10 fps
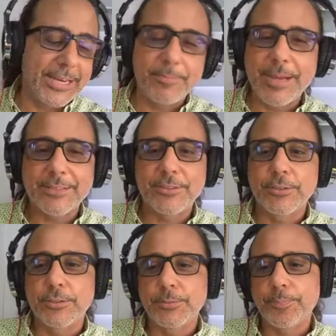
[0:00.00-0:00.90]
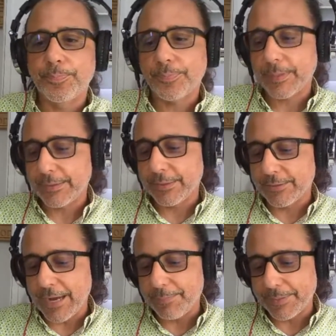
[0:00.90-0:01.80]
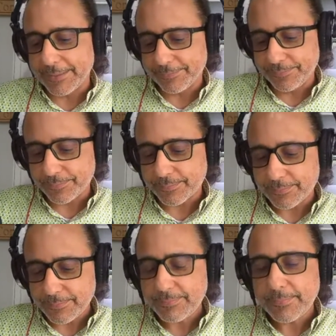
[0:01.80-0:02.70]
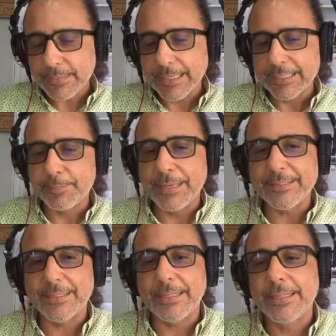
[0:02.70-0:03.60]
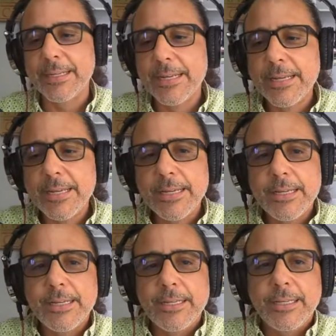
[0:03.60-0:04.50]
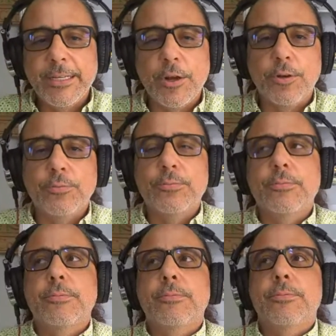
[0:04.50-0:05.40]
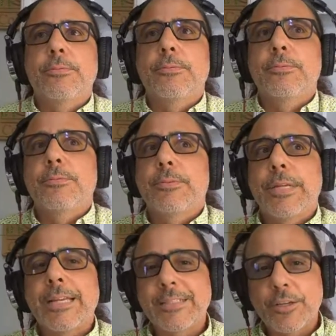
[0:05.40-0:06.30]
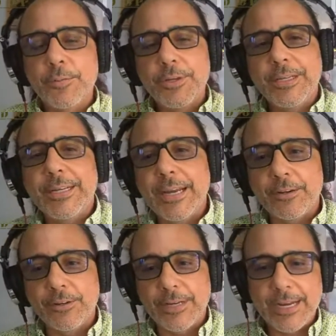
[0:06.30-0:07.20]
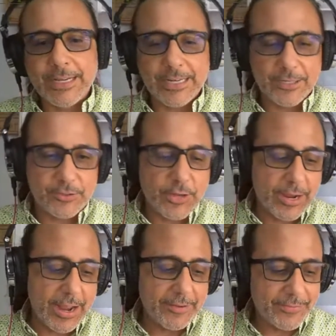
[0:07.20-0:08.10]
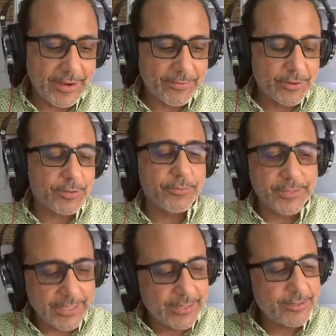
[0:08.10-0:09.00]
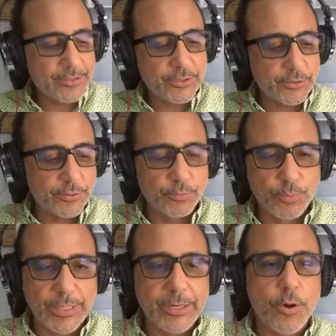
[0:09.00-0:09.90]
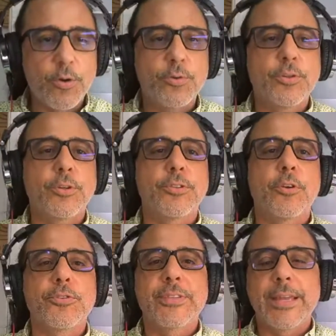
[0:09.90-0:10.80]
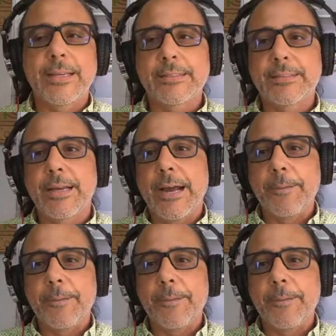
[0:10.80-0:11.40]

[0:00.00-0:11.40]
getting back to the topic is basically, you know, as a communicator, and so I've learned over the years to really hone on those things,